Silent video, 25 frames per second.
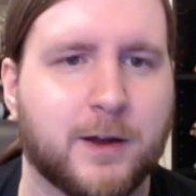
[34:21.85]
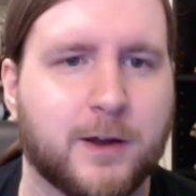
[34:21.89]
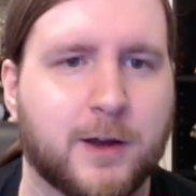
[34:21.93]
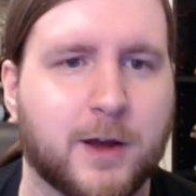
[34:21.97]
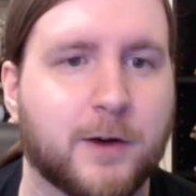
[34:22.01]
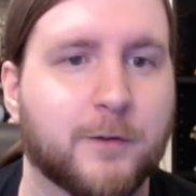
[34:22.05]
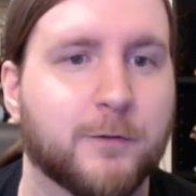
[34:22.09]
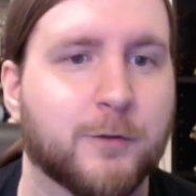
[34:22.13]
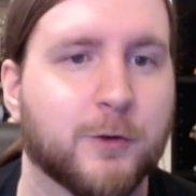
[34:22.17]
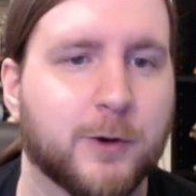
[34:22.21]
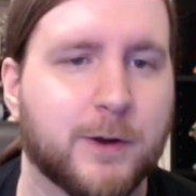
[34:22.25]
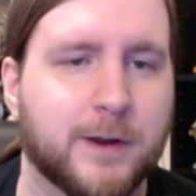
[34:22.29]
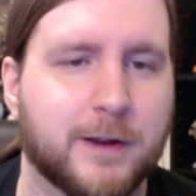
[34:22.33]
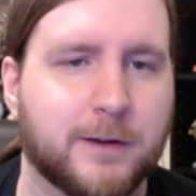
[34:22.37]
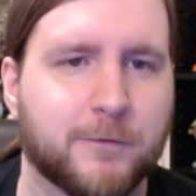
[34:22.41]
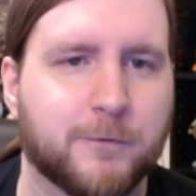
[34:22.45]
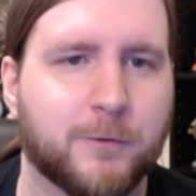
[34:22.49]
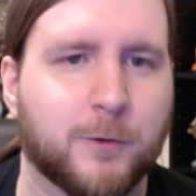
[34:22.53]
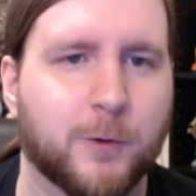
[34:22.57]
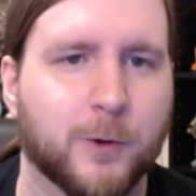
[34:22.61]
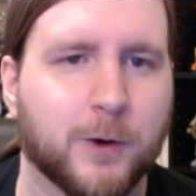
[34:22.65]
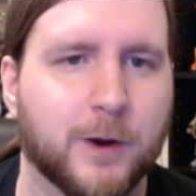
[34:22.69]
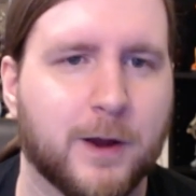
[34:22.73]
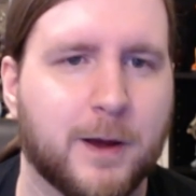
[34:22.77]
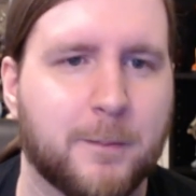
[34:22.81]
covering
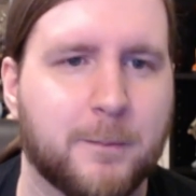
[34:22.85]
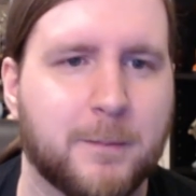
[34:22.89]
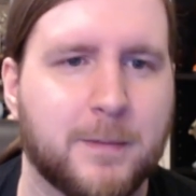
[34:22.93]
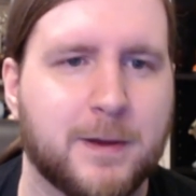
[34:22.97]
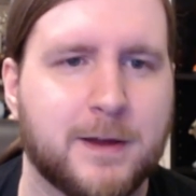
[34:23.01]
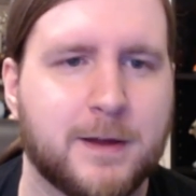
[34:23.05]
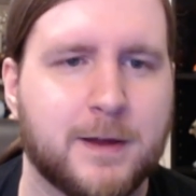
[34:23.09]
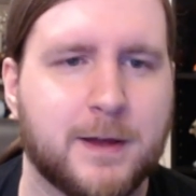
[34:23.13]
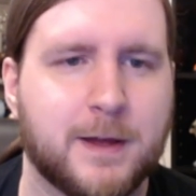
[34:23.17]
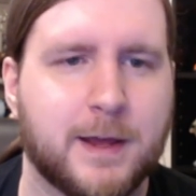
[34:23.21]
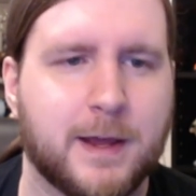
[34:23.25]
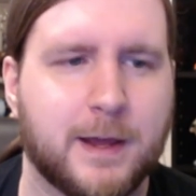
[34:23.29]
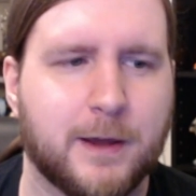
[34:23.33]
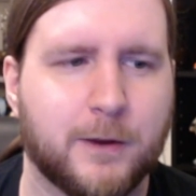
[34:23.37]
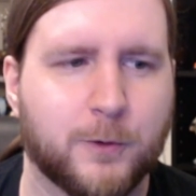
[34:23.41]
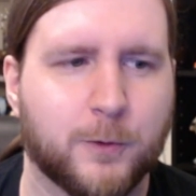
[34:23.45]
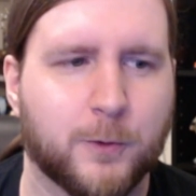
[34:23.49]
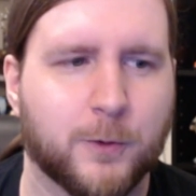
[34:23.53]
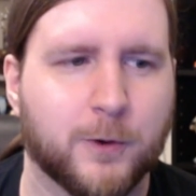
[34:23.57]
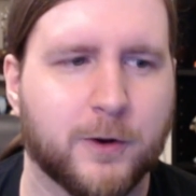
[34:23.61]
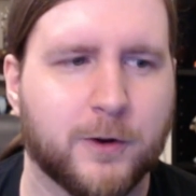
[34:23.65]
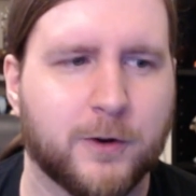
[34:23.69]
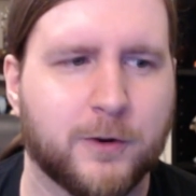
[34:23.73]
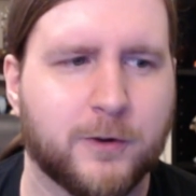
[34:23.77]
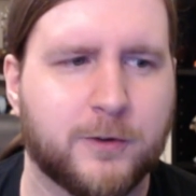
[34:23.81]
for him in
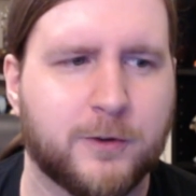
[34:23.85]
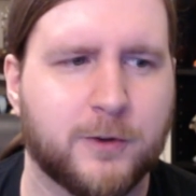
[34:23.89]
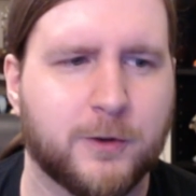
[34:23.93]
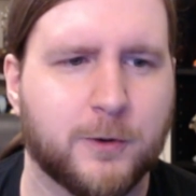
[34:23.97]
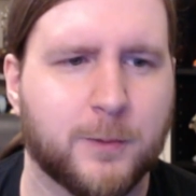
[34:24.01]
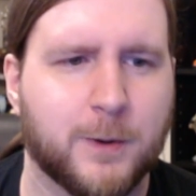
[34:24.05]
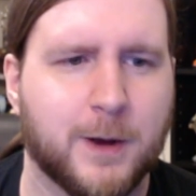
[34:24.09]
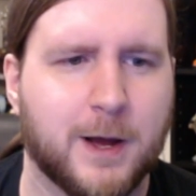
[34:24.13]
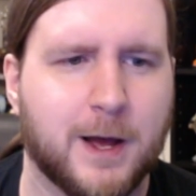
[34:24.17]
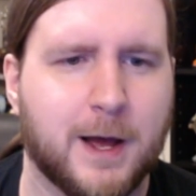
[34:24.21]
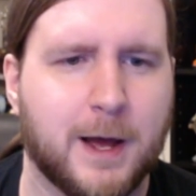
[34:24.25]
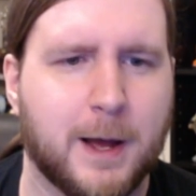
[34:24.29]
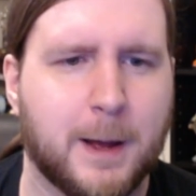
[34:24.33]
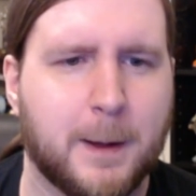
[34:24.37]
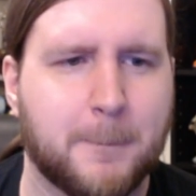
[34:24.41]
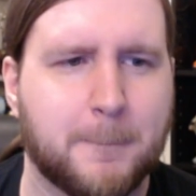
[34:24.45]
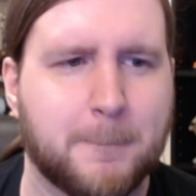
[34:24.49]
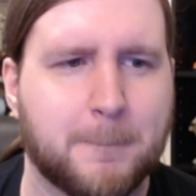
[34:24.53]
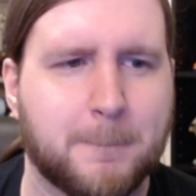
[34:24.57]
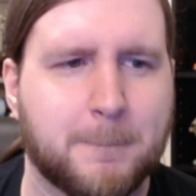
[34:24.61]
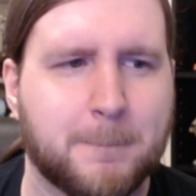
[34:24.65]
order to, uh,